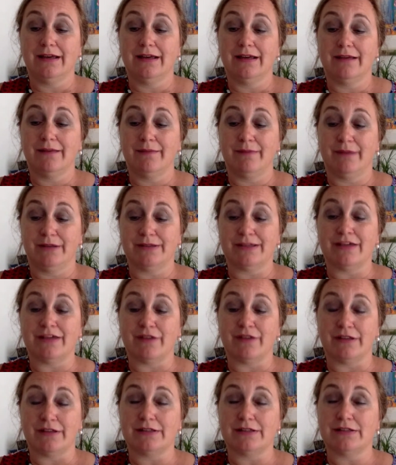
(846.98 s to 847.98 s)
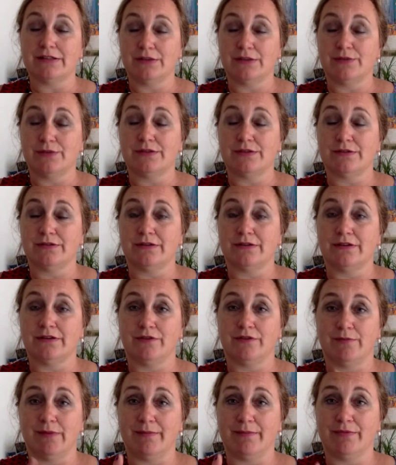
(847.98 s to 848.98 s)
because I felt so sorry
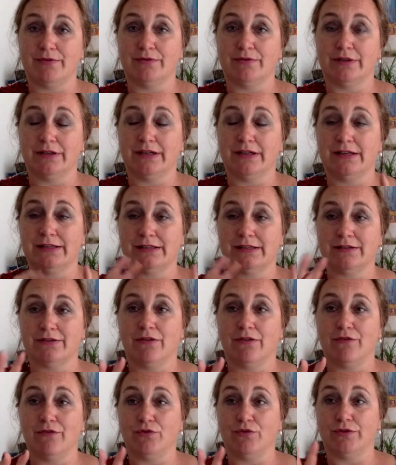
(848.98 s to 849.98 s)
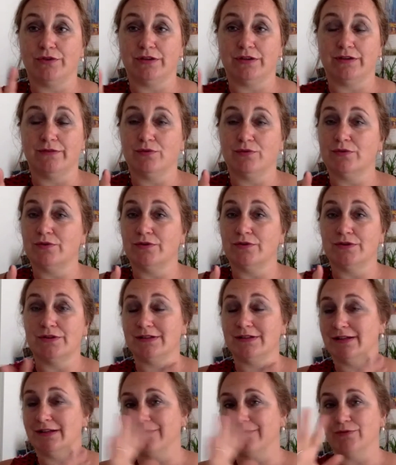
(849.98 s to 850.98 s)
for my poor kids going through the divorce,
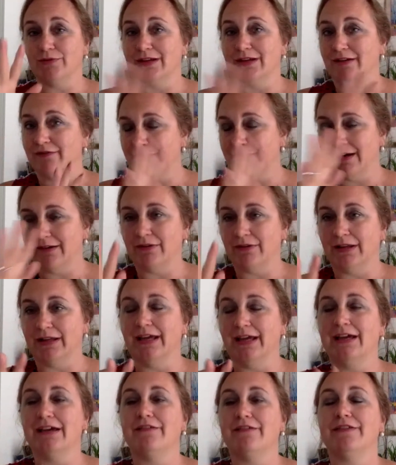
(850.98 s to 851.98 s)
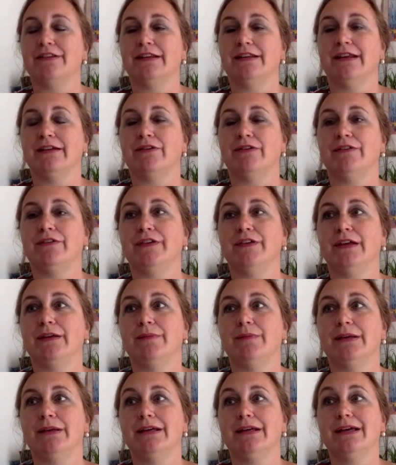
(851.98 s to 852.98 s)
and I would have never left and everything.
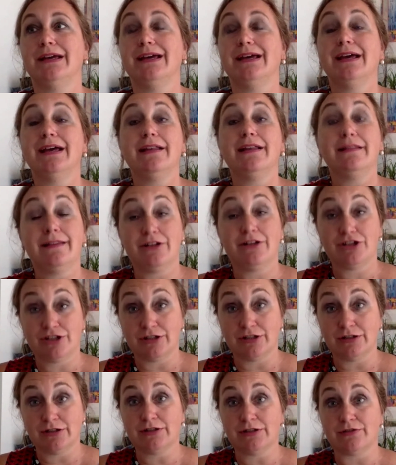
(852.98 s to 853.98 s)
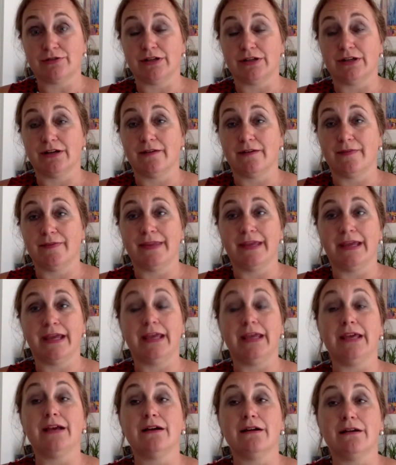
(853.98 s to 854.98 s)
But the children,
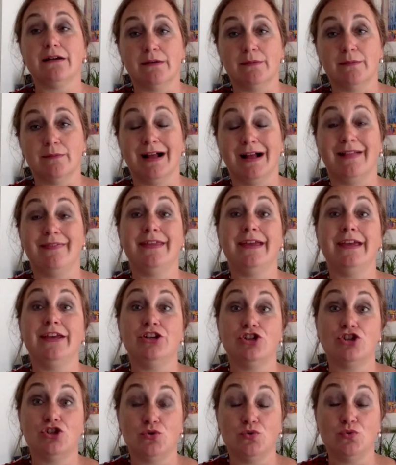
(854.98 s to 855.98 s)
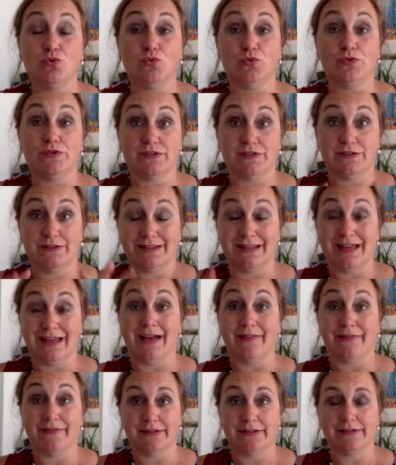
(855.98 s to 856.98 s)
they come and they choose
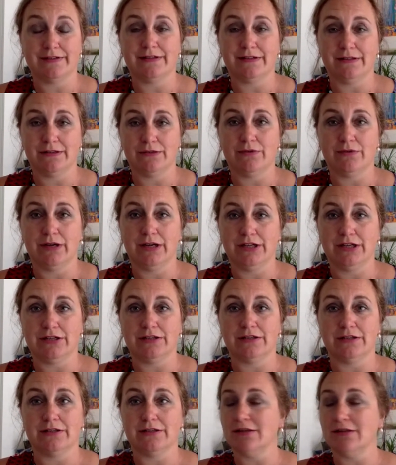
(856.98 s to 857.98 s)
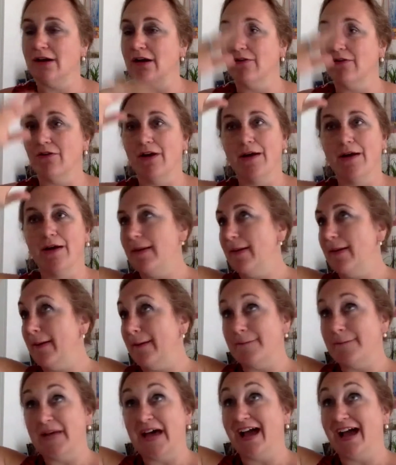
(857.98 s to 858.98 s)
that situation. So
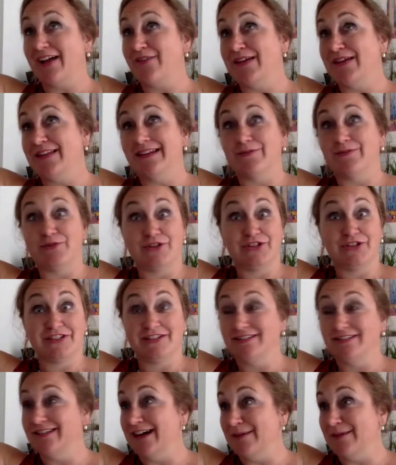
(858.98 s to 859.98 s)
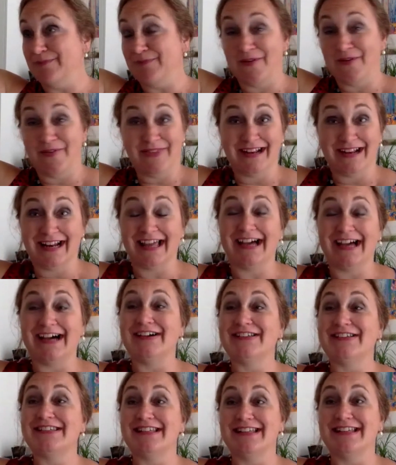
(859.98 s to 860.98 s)
back when they were still up on the
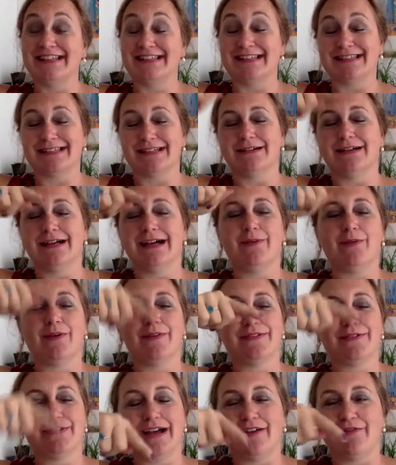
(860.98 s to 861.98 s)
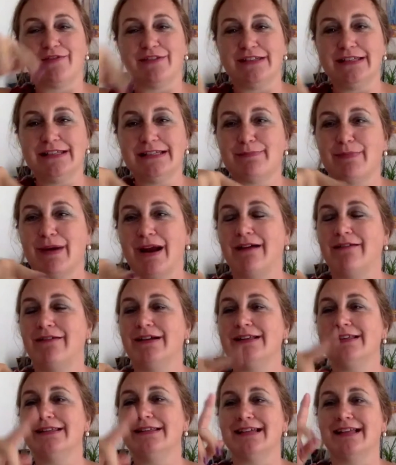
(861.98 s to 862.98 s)
clouds, and they says, oh, I want to have these
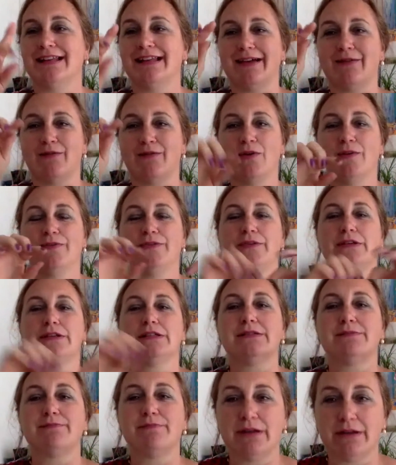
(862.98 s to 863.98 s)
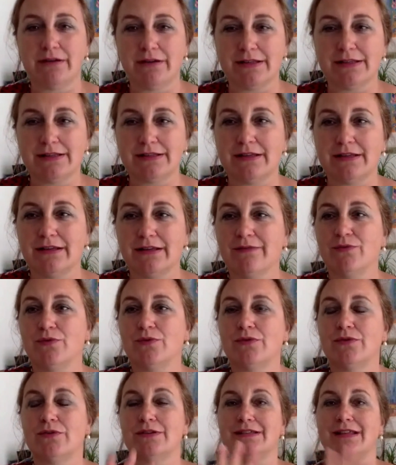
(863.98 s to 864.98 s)
parents, and I want to experience the
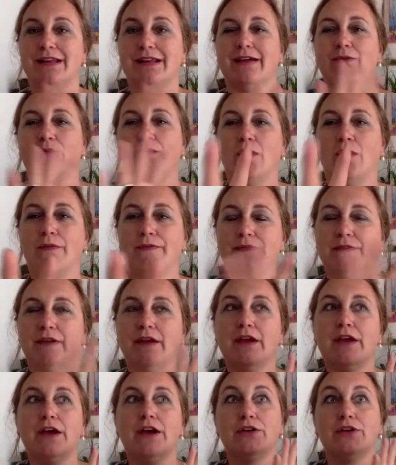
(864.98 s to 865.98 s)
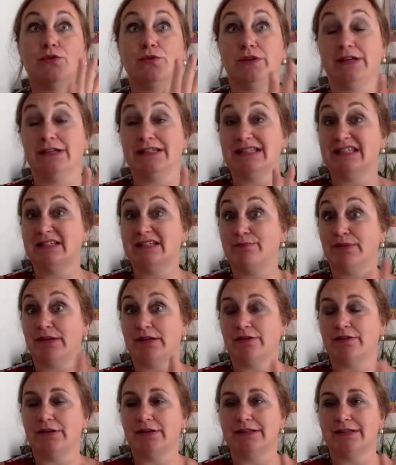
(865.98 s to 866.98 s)
divorce, and I want to
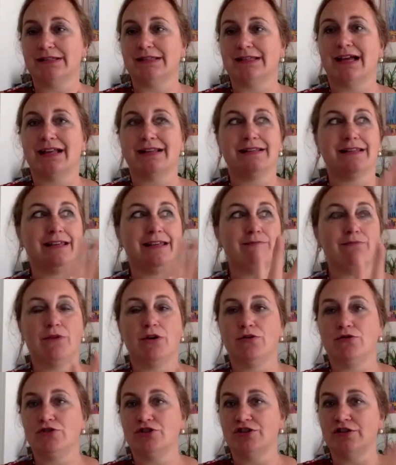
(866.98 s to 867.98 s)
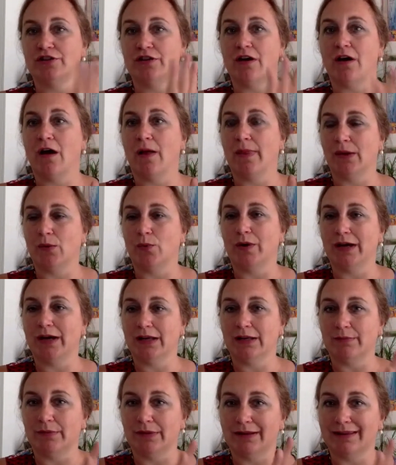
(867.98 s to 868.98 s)
experience that emotional,
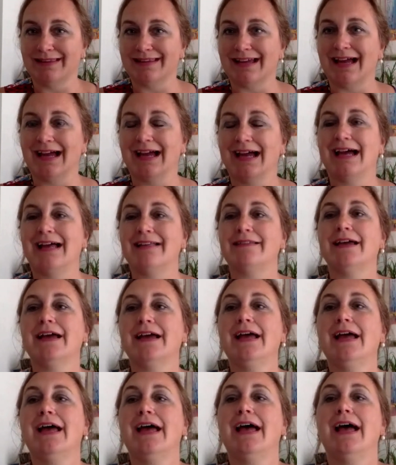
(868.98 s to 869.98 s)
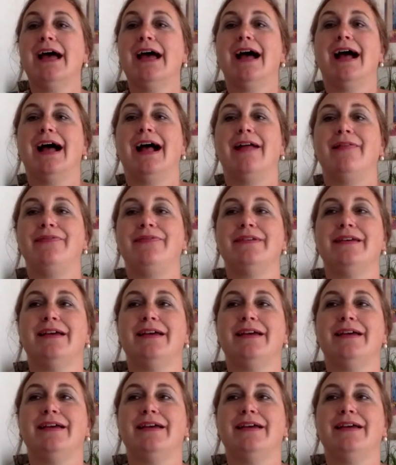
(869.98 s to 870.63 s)
unavailable dad. And